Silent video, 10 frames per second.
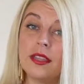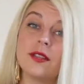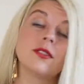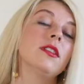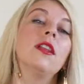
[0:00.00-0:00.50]

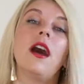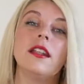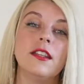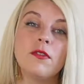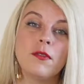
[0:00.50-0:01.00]
there's a lot
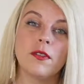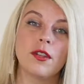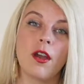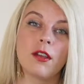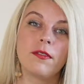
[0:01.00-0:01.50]
of different
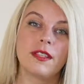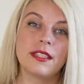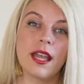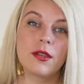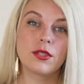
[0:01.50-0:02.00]
photography
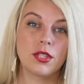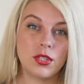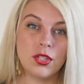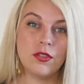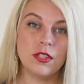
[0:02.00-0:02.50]
styles to
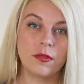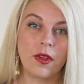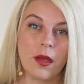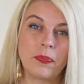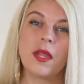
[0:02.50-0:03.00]
choose
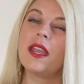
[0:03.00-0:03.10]
from,